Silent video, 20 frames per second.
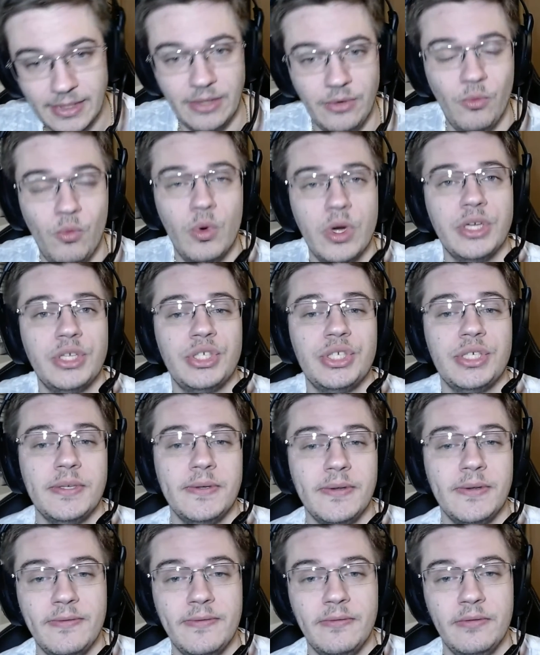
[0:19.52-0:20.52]
Watch
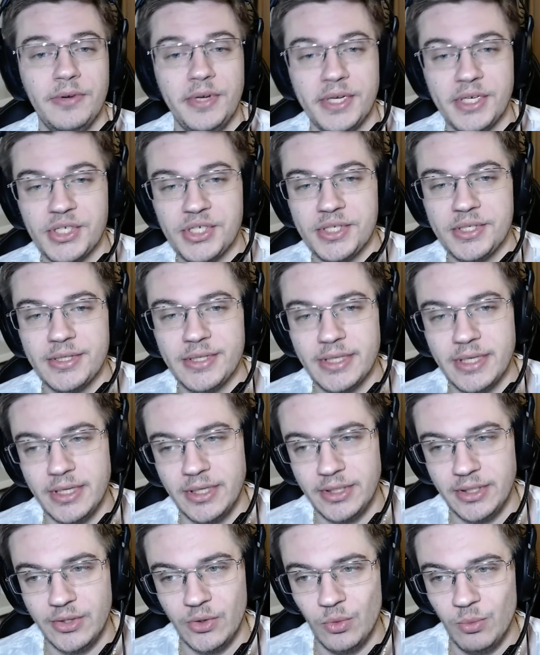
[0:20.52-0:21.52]
the reaction
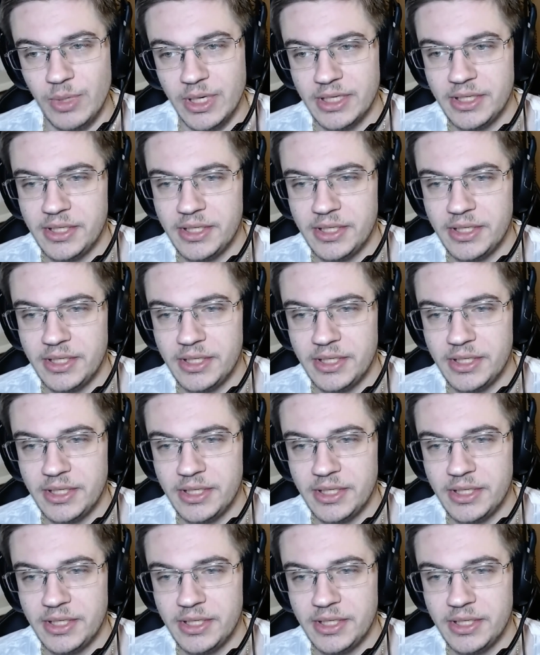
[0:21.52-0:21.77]
and go back